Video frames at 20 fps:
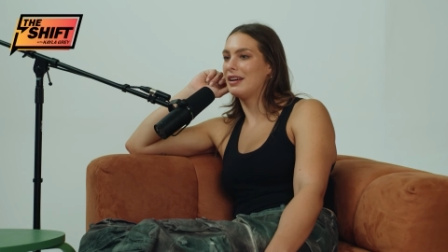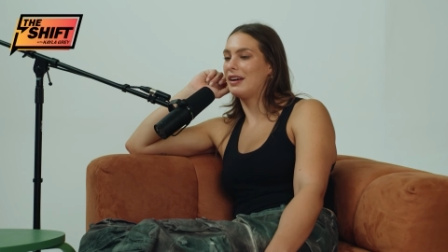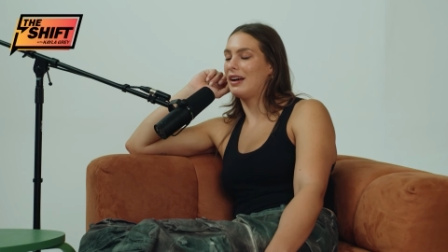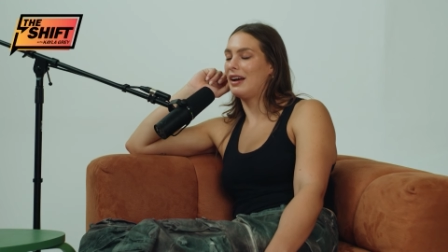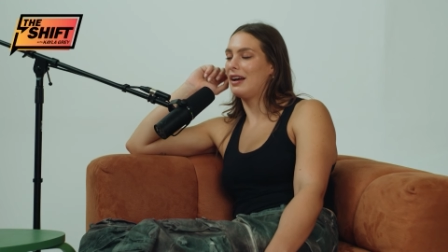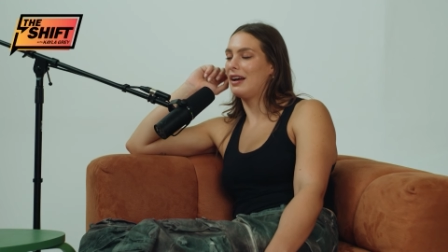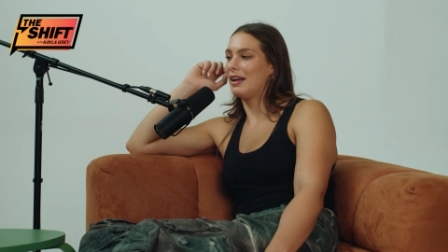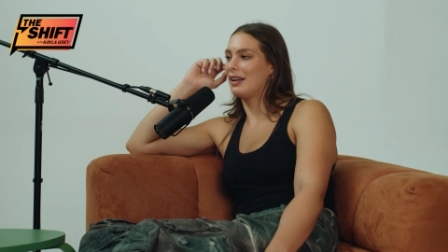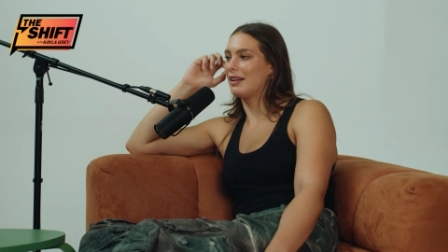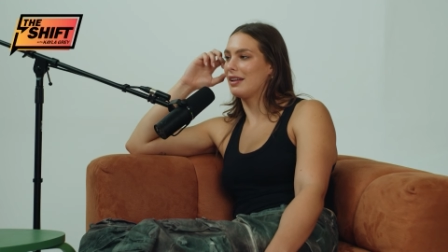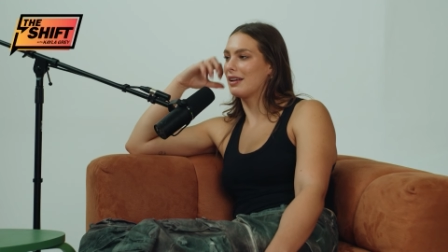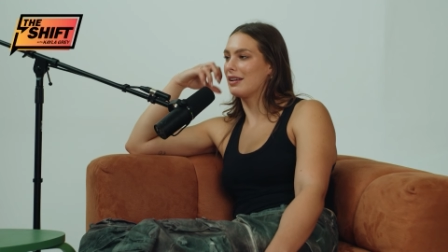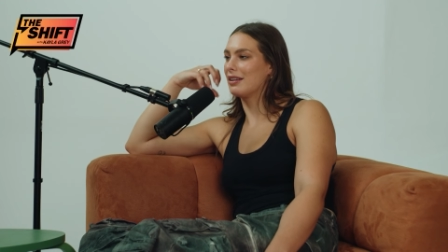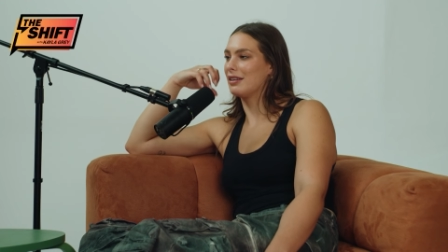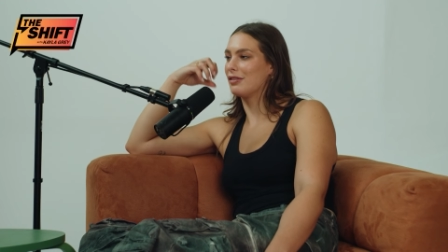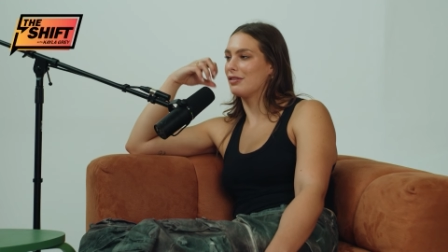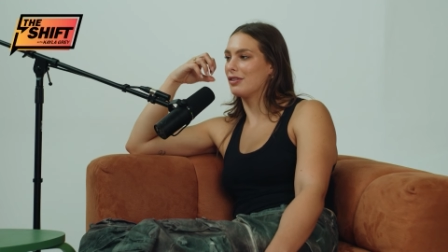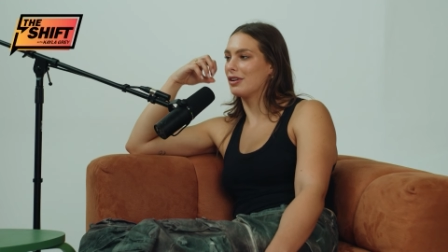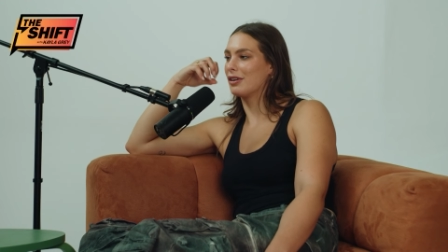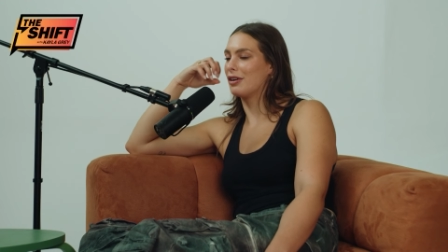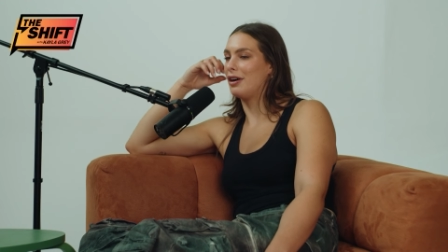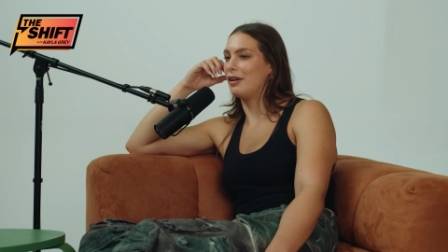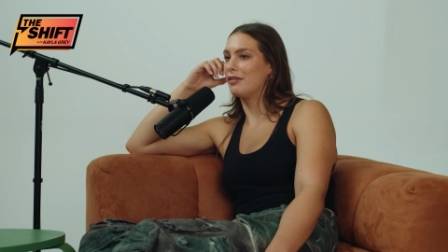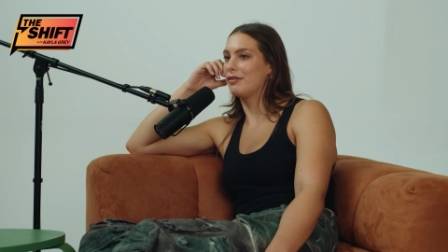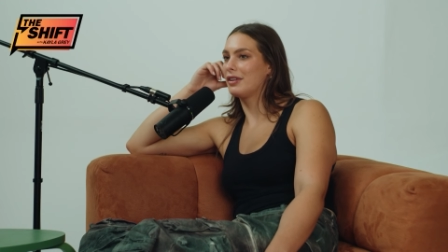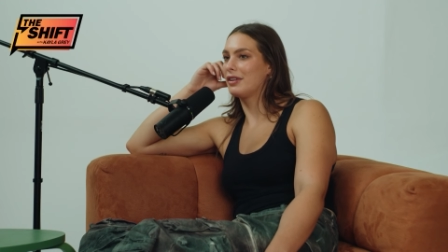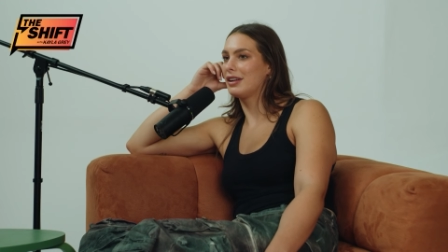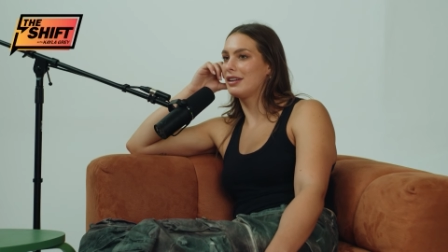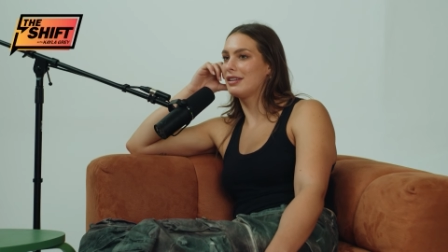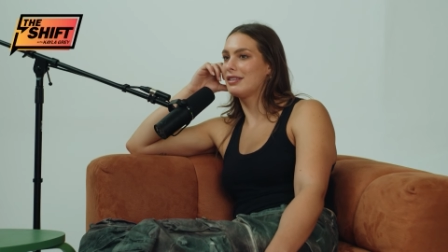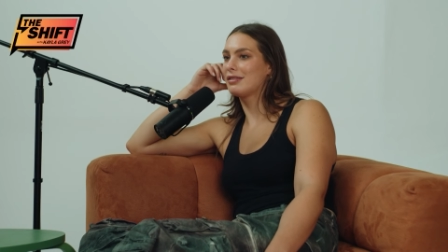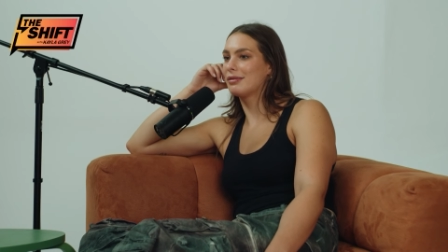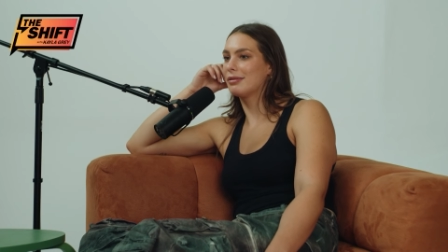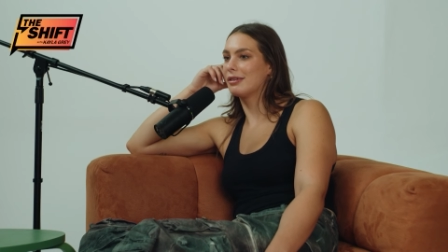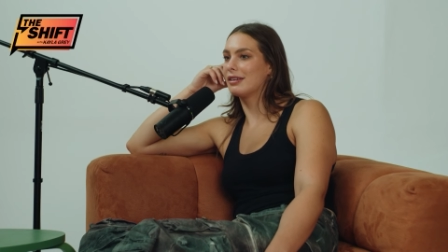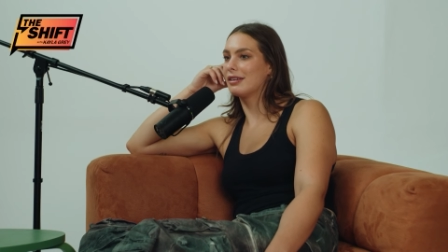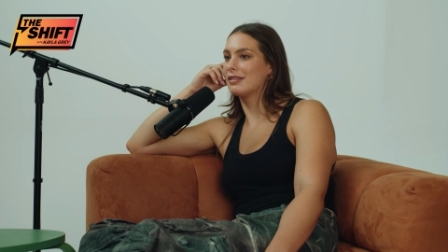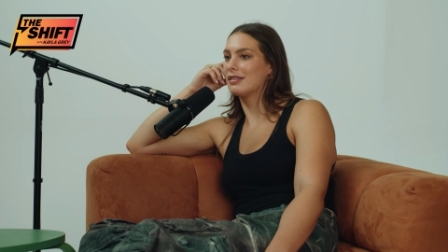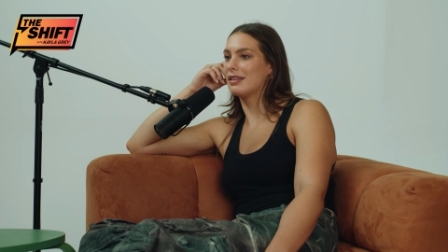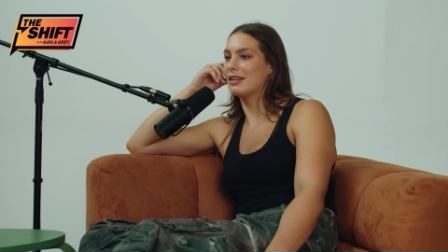I had like a different confidence.
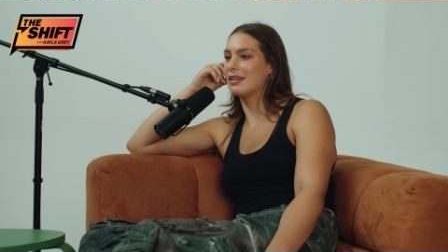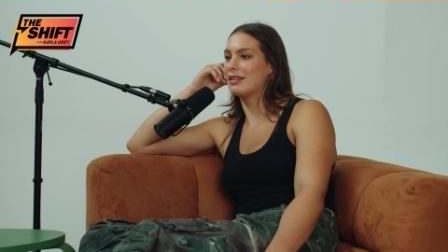Whereas like